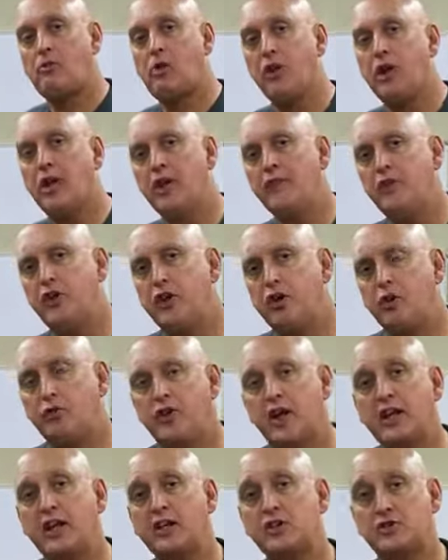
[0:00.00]
Now, if you don't
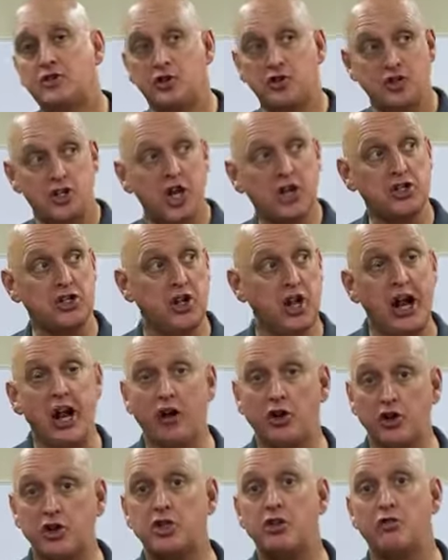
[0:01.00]
think this is dust in
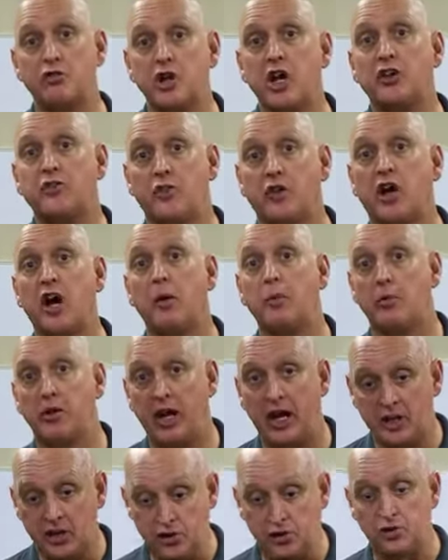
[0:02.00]
air, just don't dust for a couple
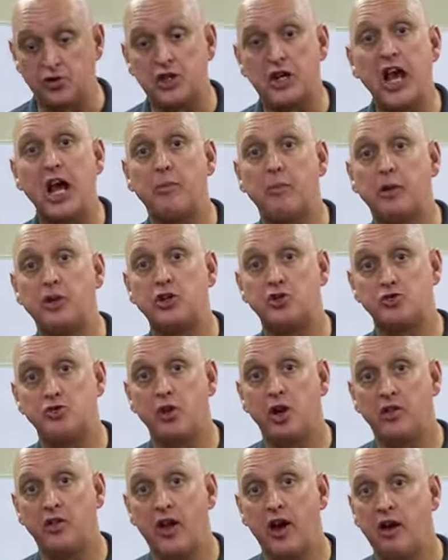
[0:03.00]
days and you'll see how much is
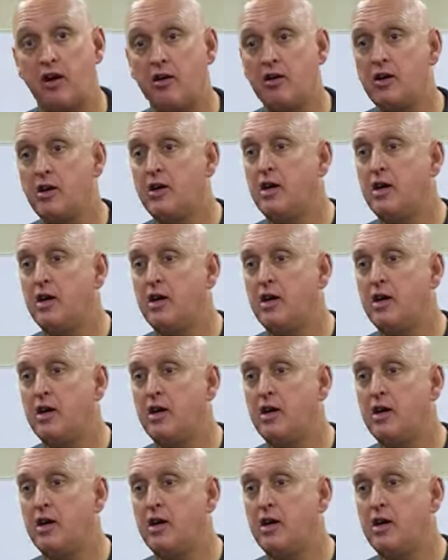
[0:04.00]
really there.